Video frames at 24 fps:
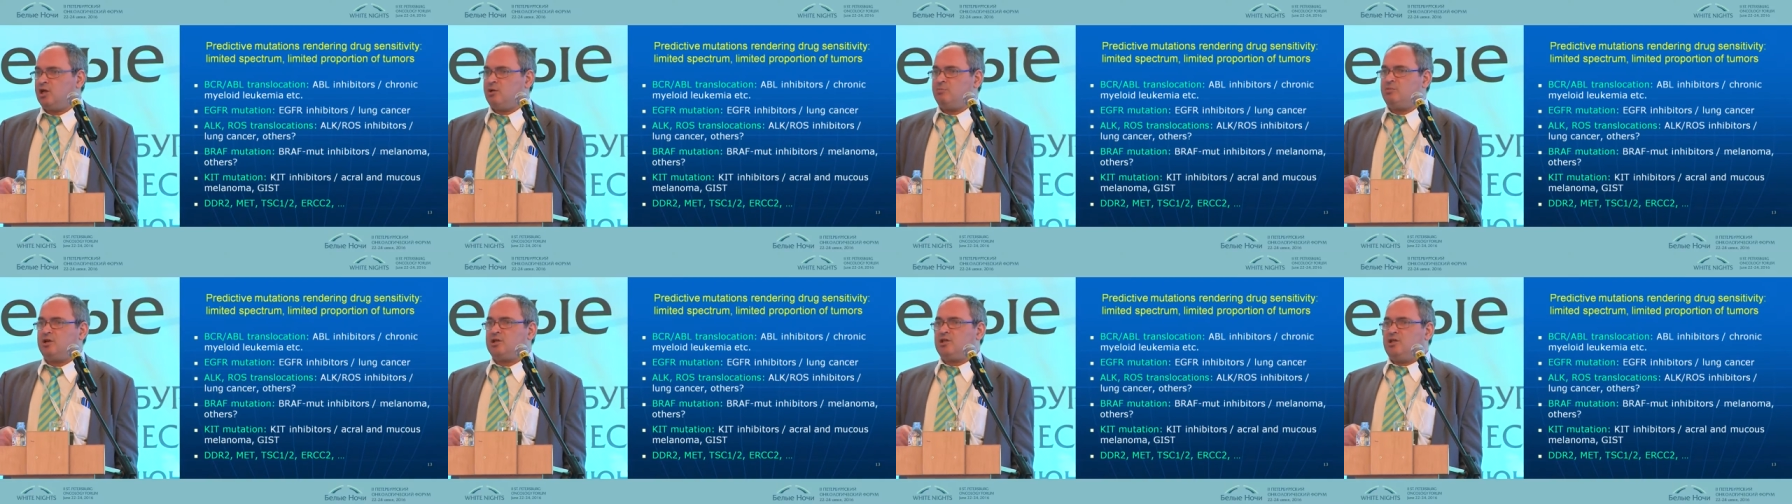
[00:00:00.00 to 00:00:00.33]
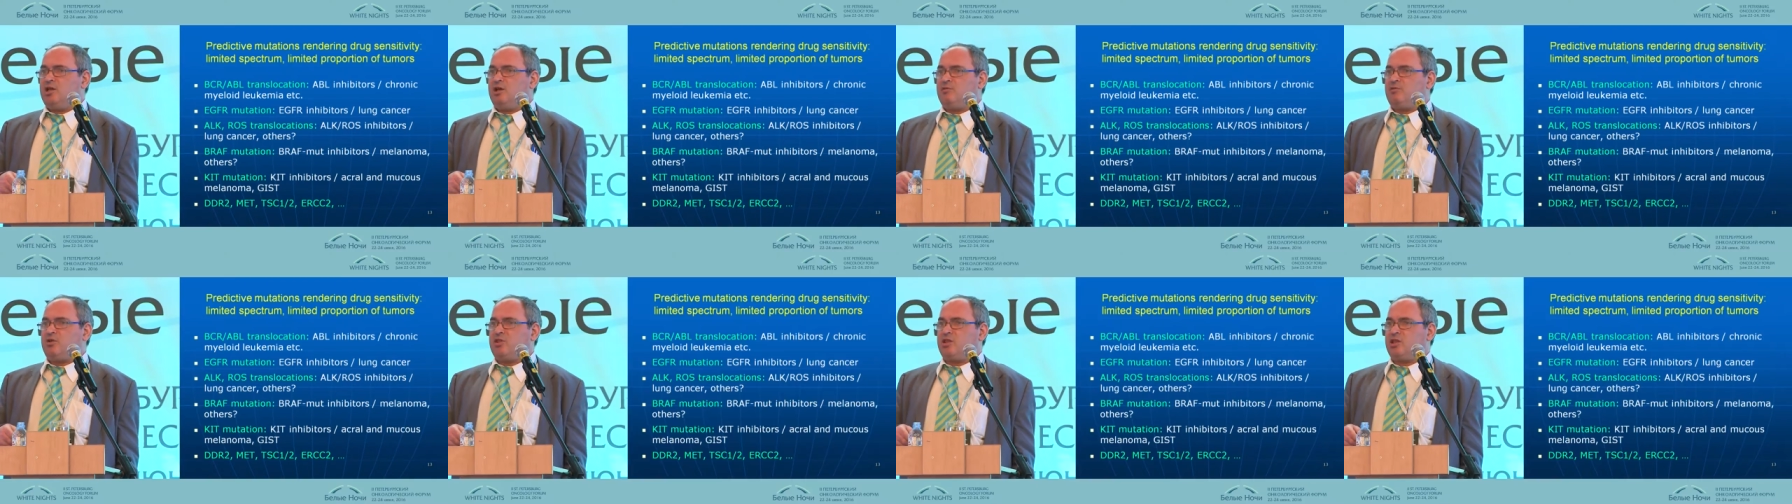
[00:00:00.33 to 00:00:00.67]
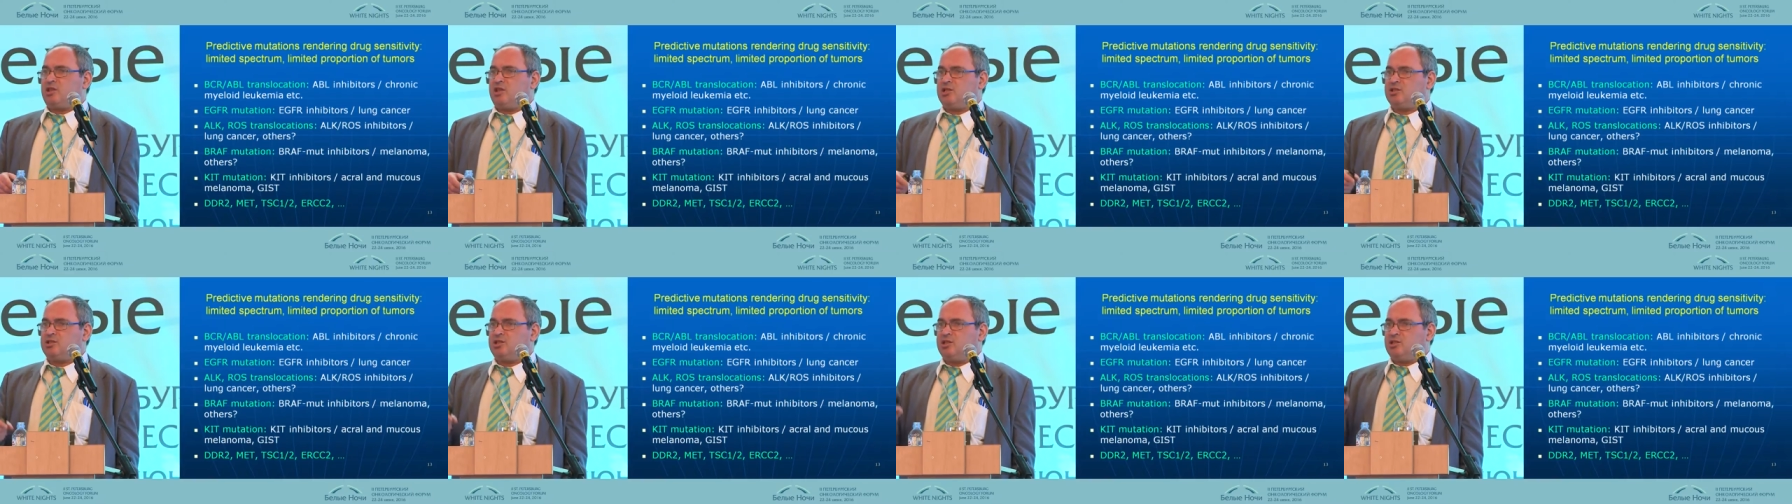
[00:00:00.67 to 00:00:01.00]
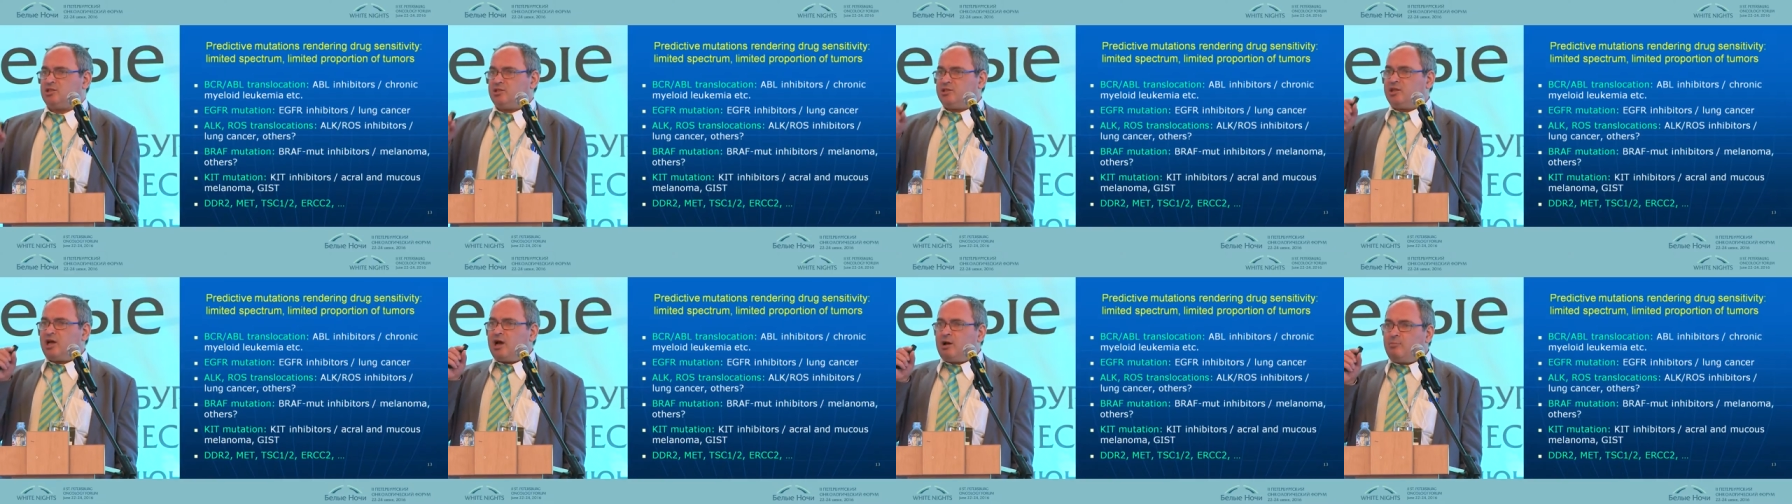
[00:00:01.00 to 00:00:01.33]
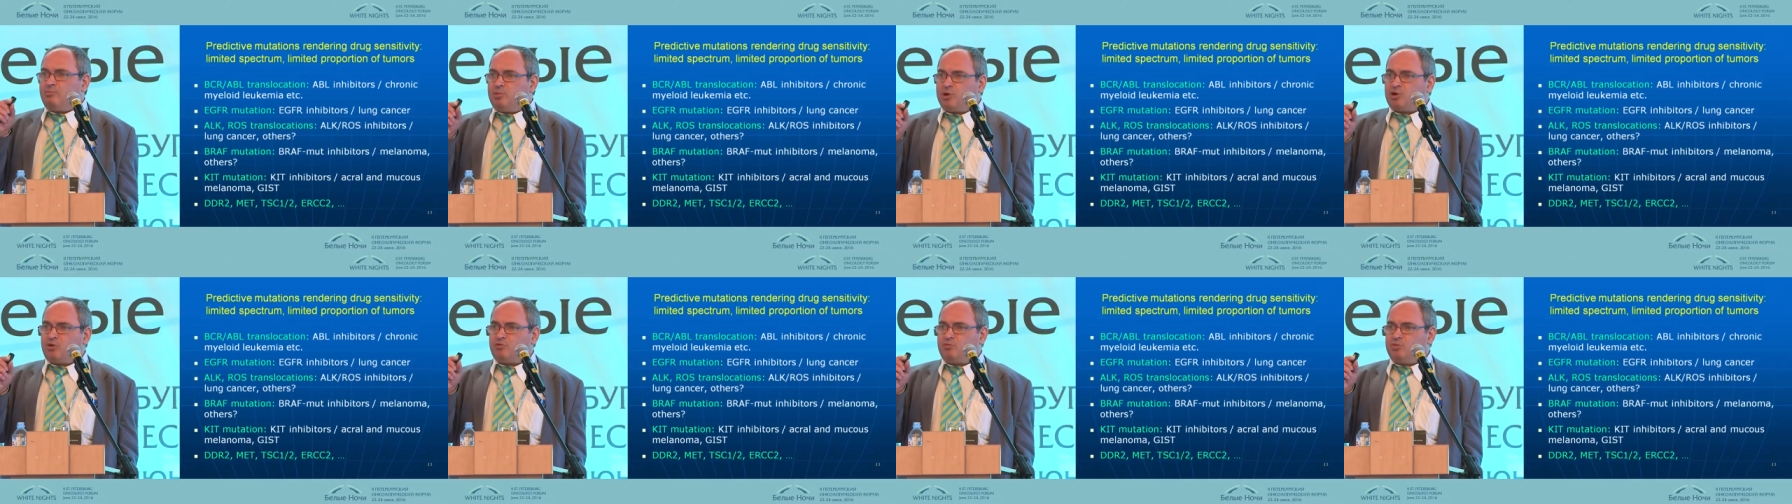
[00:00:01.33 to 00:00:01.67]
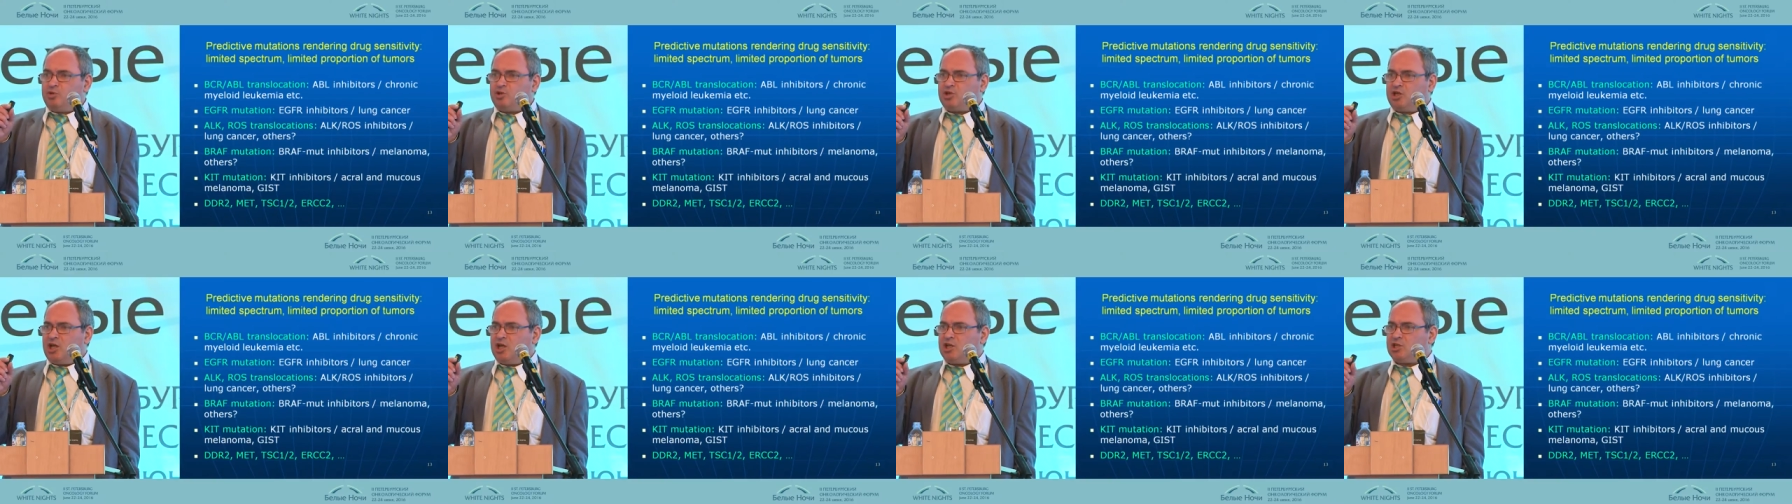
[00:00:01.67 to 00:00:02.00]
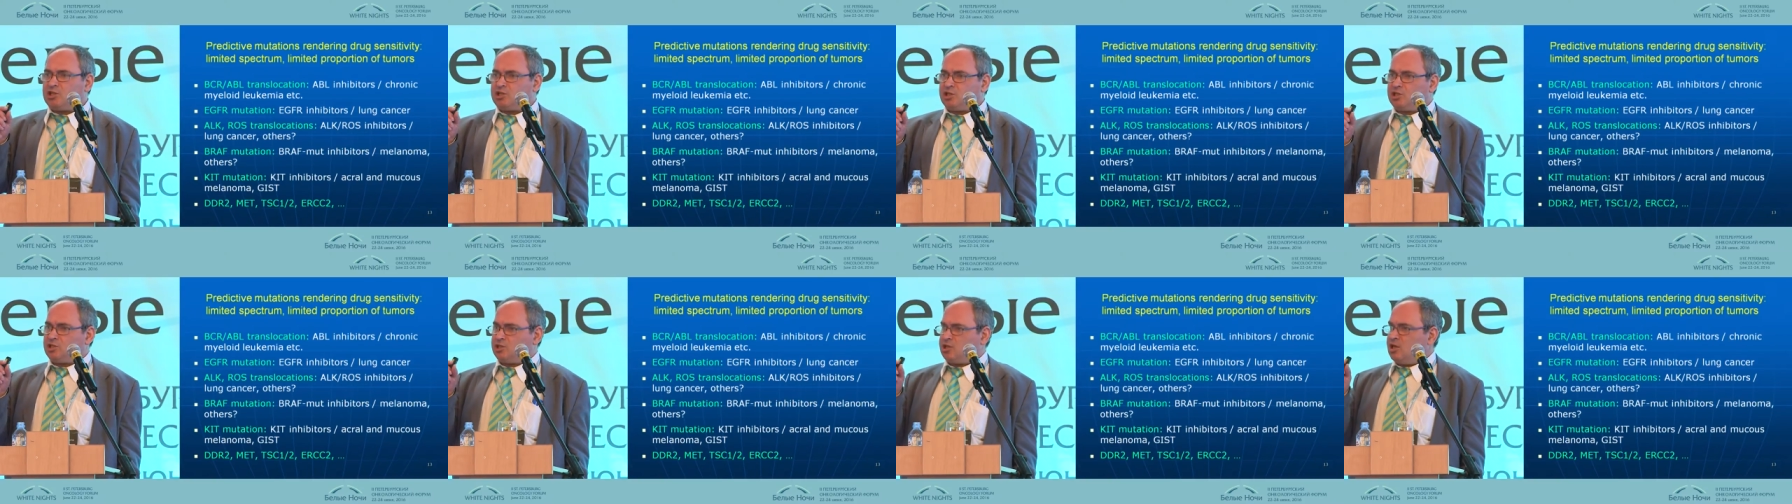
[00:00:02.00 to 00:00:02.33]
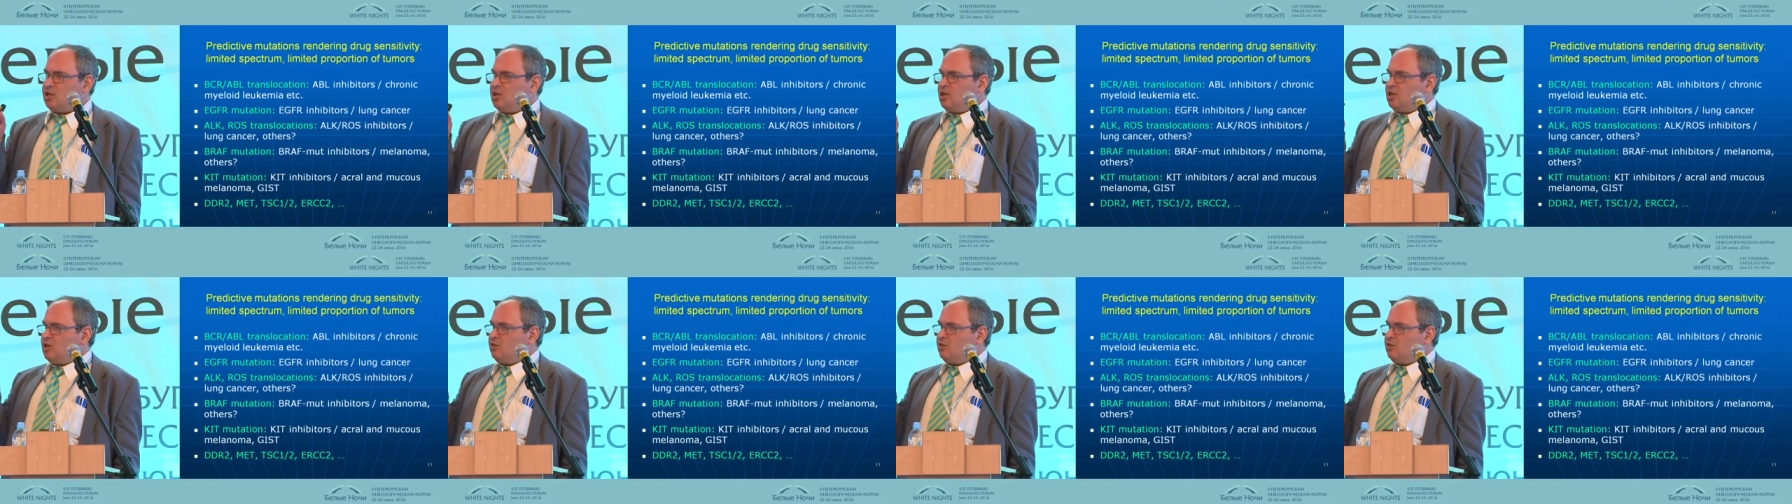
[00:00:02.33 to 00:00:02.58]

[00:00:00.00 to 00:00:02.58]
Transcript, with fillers: but nevertheless the number of mutations